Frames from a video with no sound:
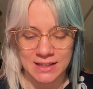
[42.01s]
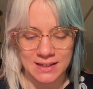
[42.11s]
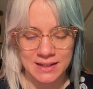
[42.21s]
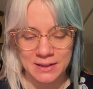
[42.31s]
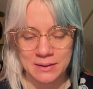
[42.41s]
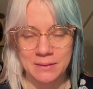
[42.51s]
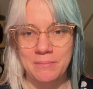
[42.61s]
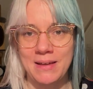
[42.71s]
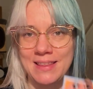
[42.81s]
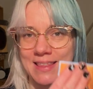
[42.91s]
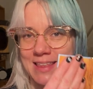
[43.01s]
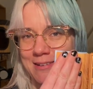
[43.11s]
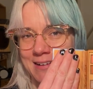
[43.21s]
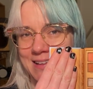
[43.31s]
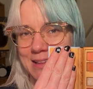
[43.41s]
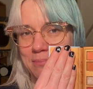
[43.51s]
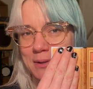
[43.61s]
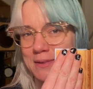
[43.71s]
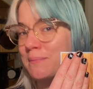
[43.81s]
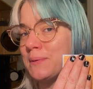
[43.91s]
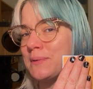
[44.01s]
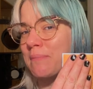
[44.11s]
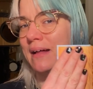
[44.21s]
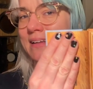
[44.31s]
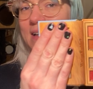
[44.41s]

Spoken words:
It's the Puss in Boots palette.